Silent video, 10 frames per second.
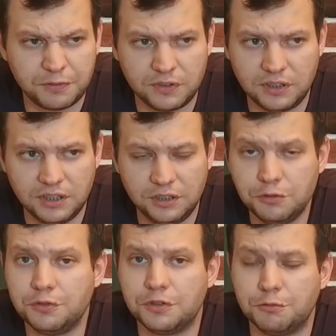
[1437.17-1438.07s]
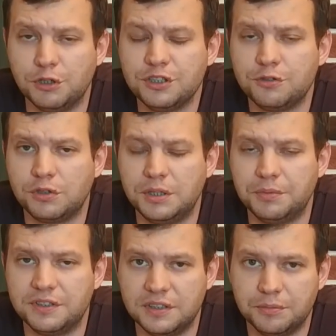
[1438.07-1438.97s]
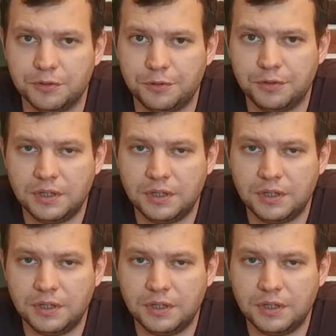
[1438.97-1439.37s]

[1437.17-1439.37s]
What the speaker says: the user wants to keep it simple.